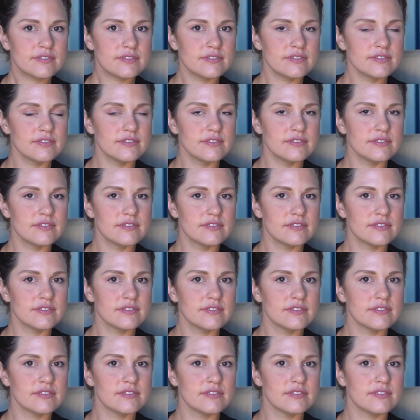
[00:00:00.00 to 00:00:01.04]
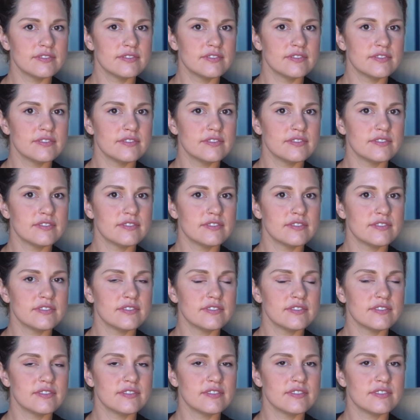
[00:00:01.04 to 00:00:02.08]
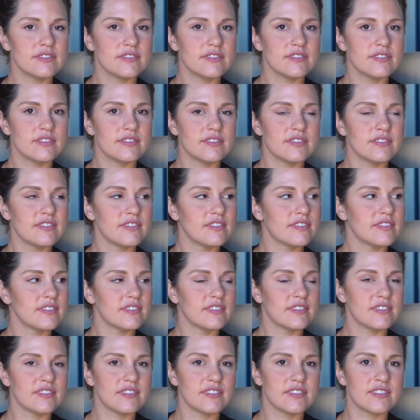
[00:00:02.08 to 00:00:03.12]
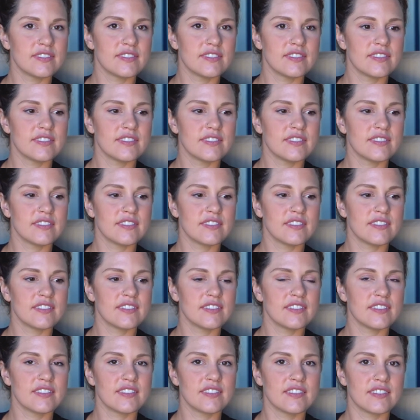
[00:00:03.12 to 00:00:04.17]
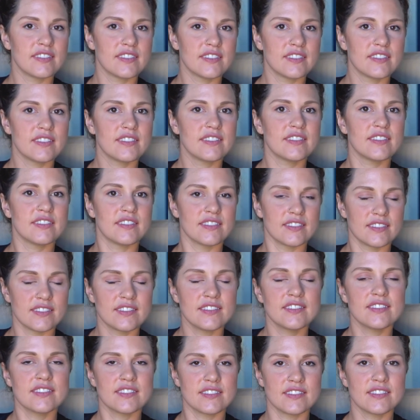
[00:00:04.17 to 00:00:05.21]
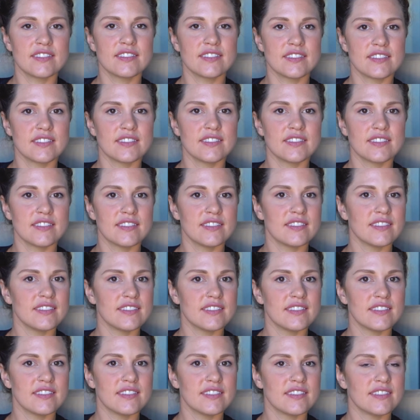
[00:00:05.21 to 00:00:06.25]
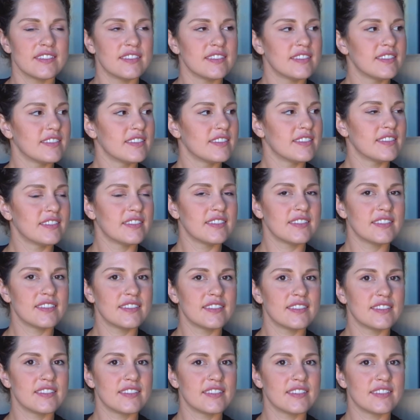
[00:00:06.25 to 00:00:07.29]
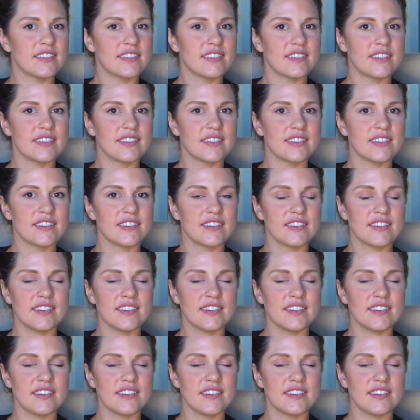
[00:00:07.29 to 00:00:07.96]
(not speaking)